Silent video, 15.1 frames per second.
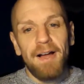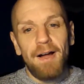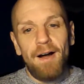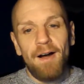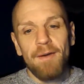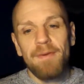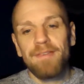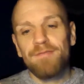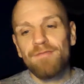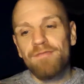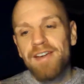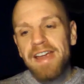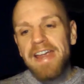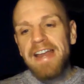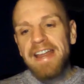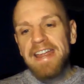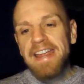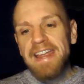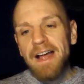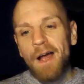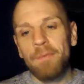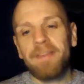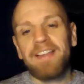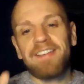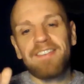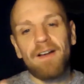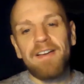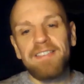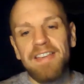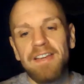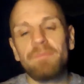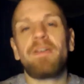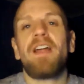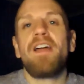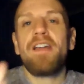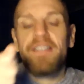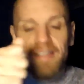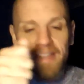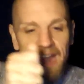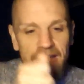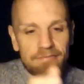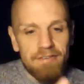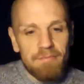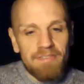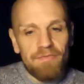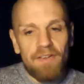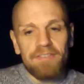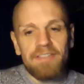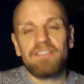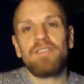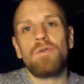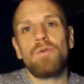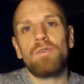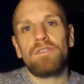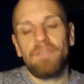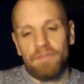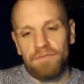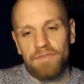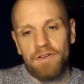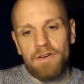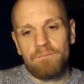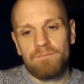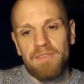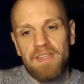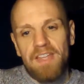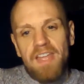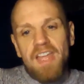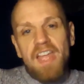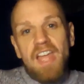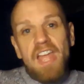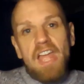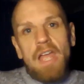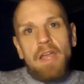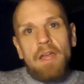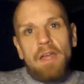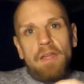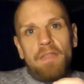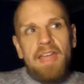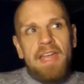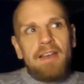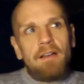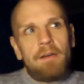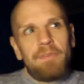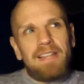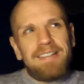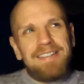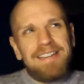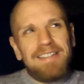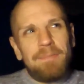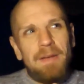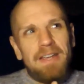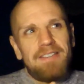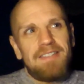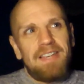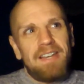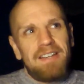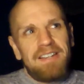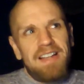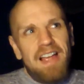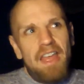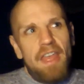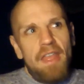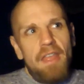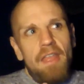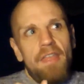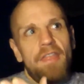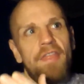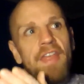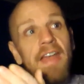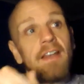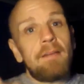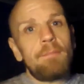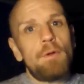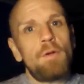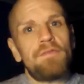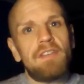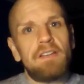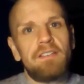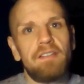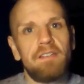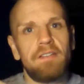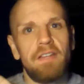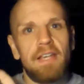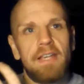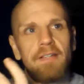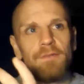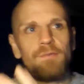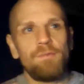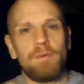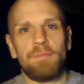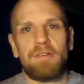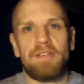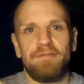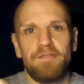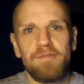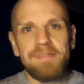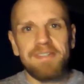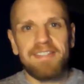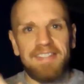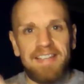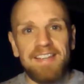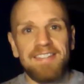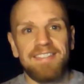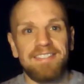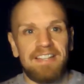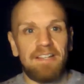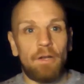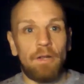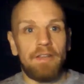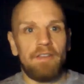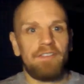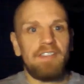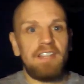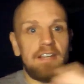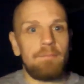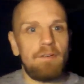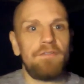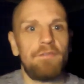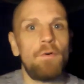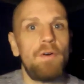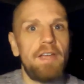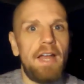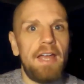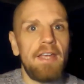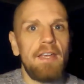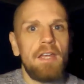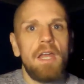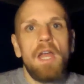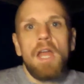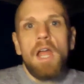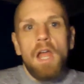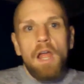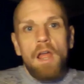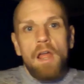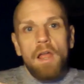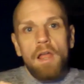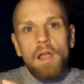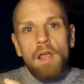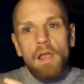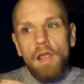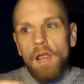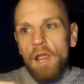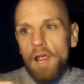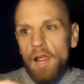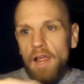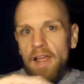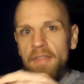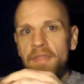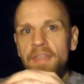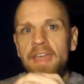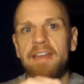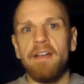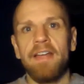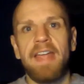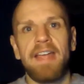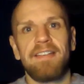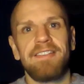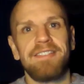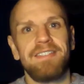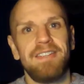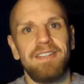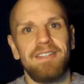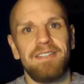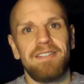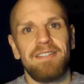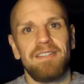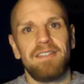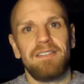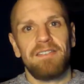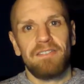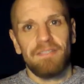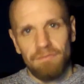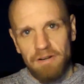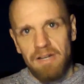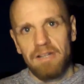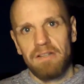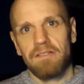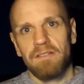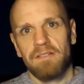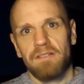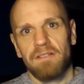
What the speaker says: I was excited when I heard that Katherine was first in talks for the film. Then I was anticipating. Then I moved into, oh, I'm looking forward to this in like the cinema foyer. And then I exited the screen.